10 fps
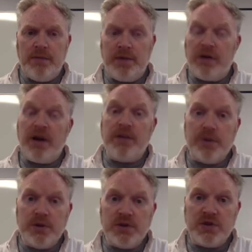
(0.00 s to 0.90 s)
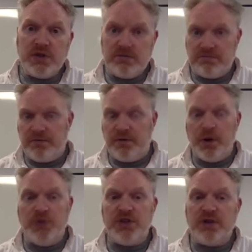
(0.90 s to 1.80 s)
They're animals that
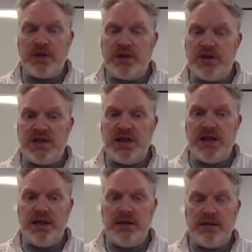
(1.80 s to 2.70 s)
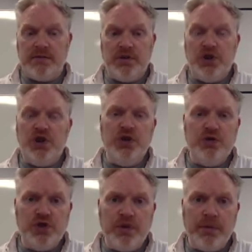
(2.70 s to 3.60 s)
floated around in the sea,
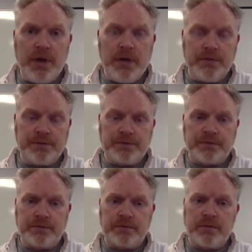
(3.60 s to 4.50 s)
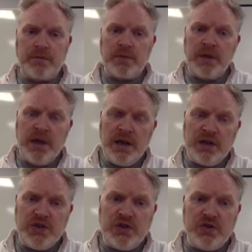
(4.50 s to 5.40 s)
huge number,
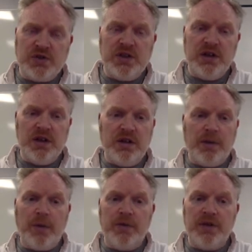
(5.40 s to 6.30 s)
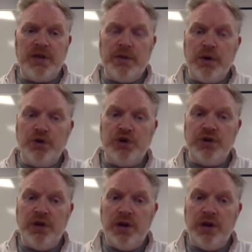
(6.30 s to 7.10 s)
and sunk to the bottom of the deep ocean